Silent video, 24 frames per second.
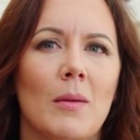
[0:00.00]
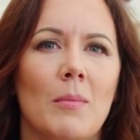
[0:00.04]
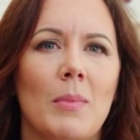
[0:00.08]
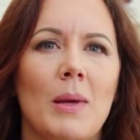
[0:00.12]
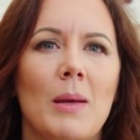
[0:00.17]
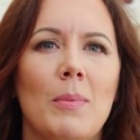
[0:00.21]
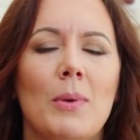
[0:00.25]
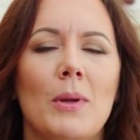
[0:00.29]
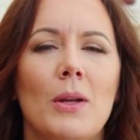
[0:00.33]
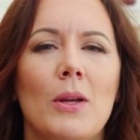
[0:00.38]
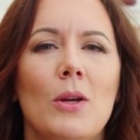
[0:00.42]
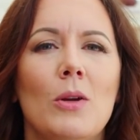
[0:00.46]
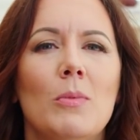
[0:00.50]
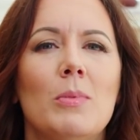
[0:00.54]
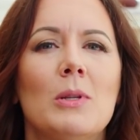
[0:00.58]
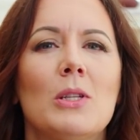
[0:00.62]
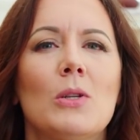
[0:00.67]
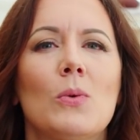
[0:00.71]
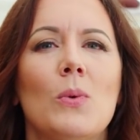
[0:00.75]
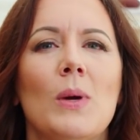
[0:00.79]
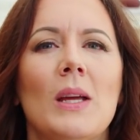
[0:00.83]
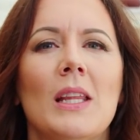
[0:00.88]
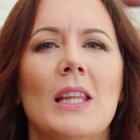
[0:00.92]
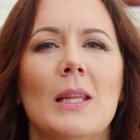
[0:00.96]
people who
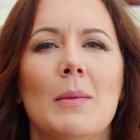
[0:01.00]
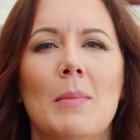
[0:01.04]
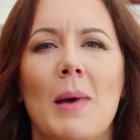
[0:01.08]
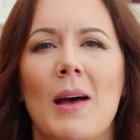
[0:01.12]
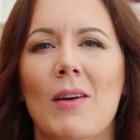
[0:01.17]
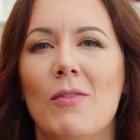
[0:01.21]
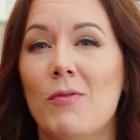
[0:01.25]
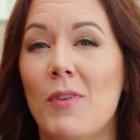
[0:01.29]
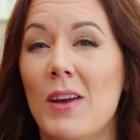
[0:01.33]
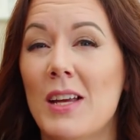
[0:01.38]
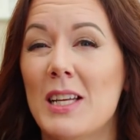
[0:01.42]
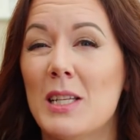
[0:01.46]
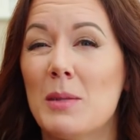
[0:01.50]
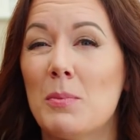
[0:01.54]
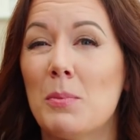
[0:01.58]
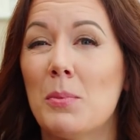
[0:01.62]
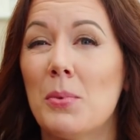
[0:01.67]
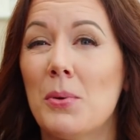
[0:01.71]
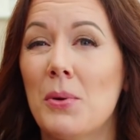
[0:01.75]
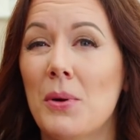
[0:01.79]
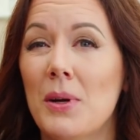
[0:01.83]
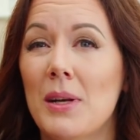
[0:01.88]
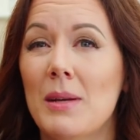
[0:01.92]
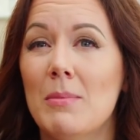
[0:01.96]
between them have faced
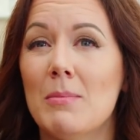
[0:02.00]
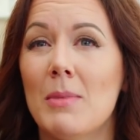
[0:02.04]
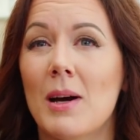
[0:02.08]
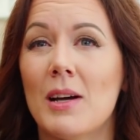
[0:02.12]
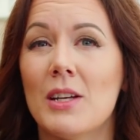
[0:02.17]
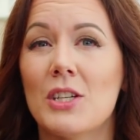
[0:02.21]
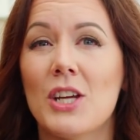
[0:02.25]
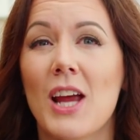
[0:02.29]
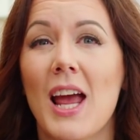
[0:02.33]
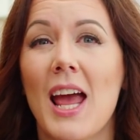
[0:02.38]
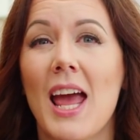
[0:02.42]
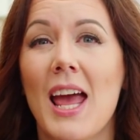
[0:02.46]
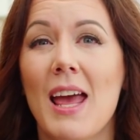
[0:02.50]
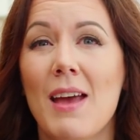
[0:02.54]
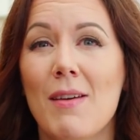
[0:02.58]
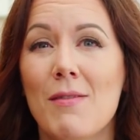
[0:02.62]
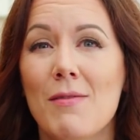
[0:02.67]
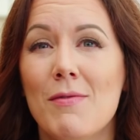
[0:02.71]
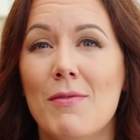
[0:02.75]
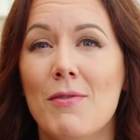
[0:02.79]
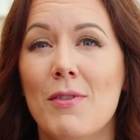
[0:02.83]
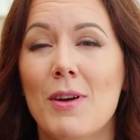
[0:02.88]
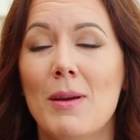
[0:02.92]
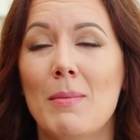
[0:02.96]
pretty much
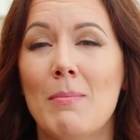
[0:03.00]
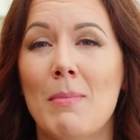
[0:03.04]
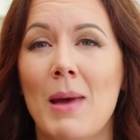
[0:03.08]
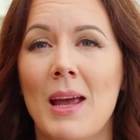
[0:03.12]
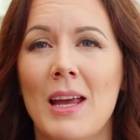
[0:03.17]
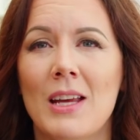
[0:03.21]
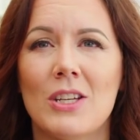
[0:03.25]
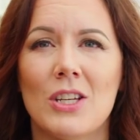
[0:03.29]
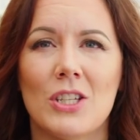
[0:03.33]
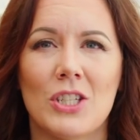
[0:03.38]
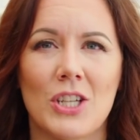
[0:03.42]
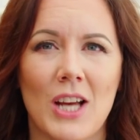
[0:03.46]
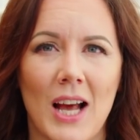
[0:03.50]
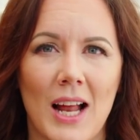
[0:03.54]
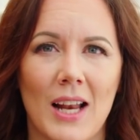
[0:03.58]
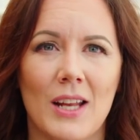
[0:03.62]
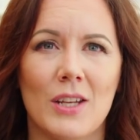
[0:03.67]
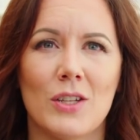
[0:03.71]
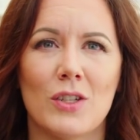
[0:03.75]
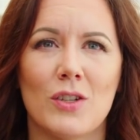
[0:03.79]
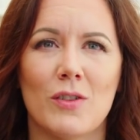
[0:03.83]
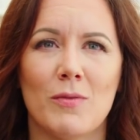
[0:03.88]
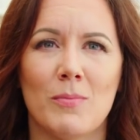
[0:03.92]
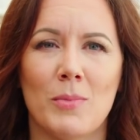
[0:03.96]
every major
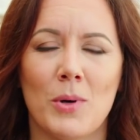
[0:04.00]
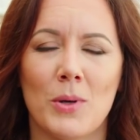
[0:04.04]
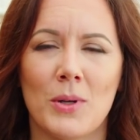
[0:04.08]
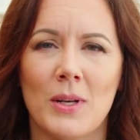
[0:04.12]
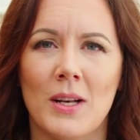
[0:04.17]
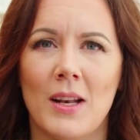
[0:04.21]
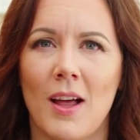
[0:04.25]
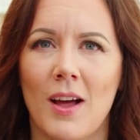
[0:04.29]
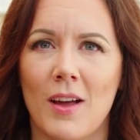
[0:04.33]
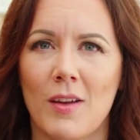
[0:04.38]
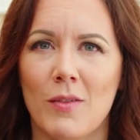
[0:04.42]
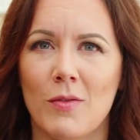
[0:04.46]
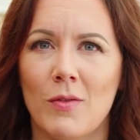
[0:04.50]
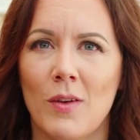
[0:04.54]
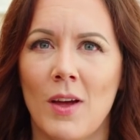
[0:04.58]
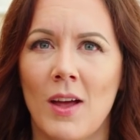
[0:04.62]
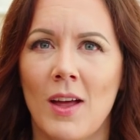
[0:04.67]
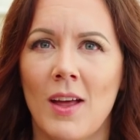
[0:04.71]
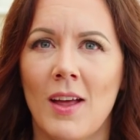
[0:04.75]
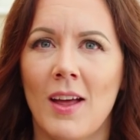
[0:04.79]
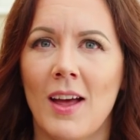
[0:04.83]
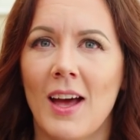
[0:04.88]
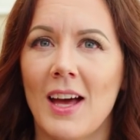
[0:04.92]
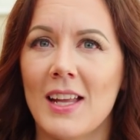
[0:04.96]
challenge of modern life
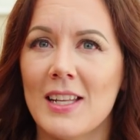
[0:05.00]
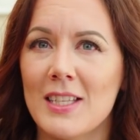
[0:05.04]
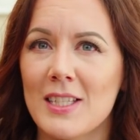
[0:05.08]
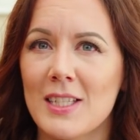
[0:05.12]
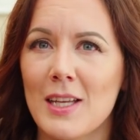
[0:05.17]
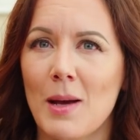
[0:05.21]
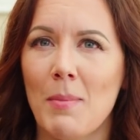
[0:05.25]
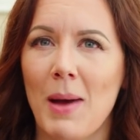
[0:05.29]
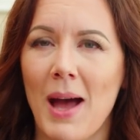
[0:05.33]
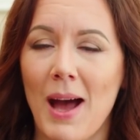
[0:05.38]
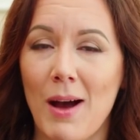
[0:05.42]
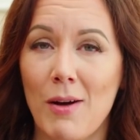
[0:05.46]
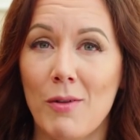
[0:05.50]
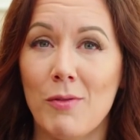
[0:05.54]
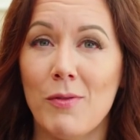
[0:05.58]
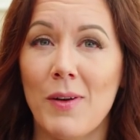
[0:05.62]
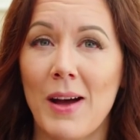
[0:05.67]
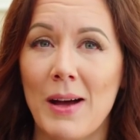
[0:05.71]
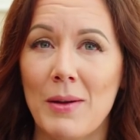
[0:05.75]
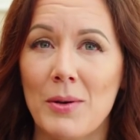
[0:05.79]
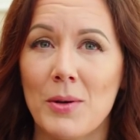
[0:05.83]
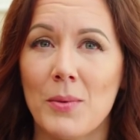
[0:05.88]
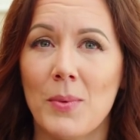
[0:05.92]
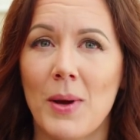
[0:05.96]
and somehow
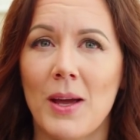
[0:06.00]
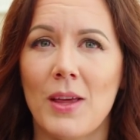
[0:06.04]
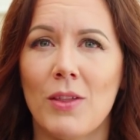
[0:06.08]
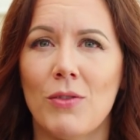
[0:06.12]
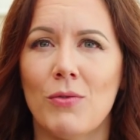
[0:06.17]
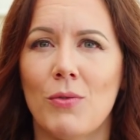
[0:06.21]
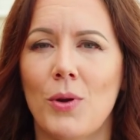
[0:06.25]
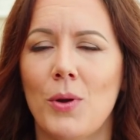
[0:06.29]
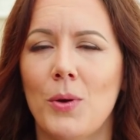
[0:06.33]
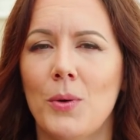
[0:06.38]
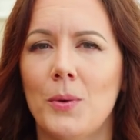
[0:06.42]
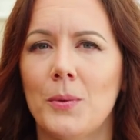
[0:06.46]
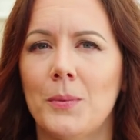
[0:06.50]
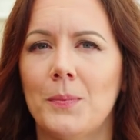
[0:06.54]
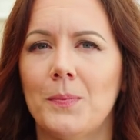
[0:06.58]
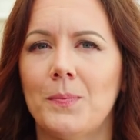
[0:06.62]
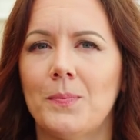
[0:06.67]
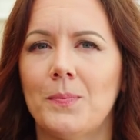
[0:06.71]
found a way through.